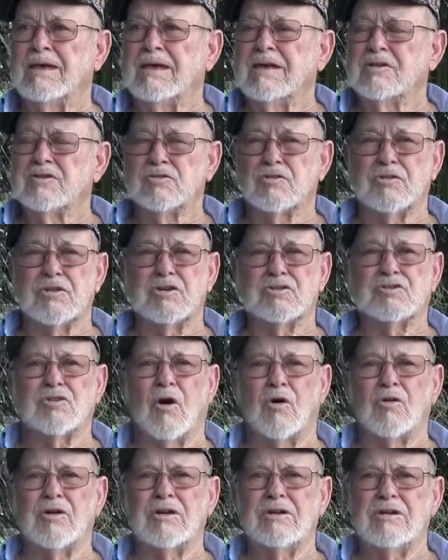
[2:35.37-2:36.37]
So they
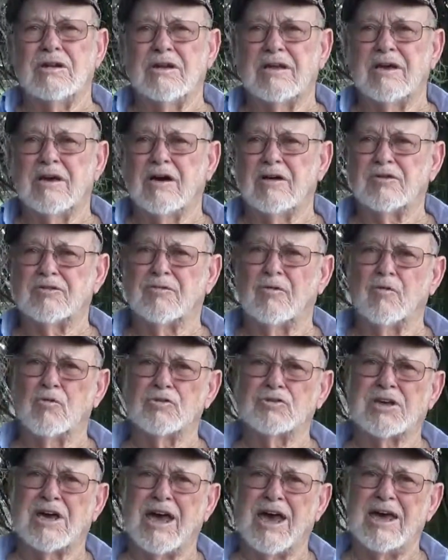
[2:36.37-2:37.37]
started, and they got as far as
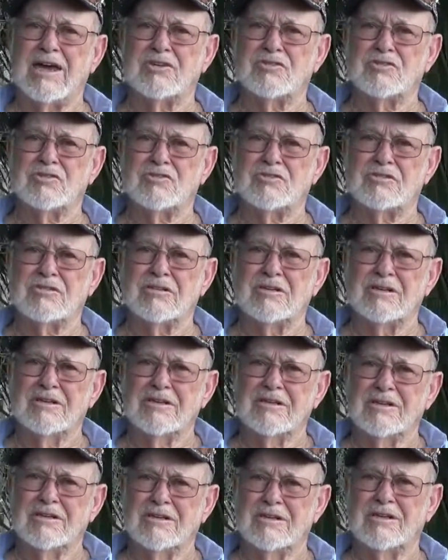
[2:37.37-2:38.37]
Kansas,
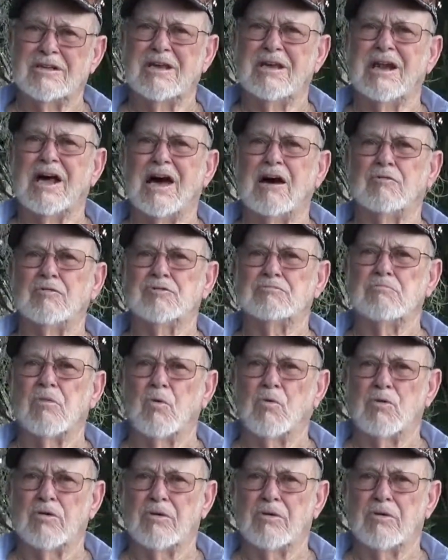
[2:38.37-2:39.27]
and then I was born.